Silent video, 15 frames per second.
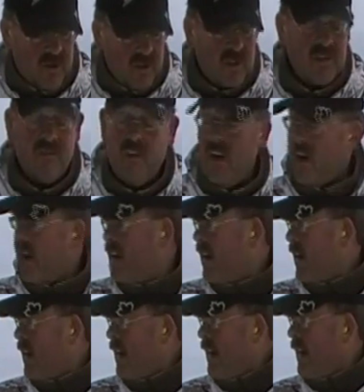to work just
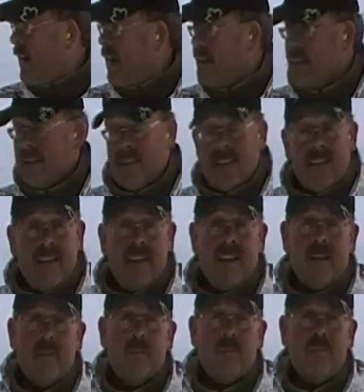fine.
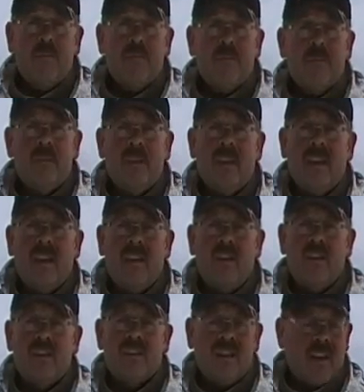The
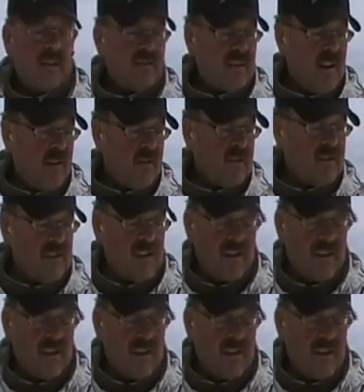Yugoslav stuff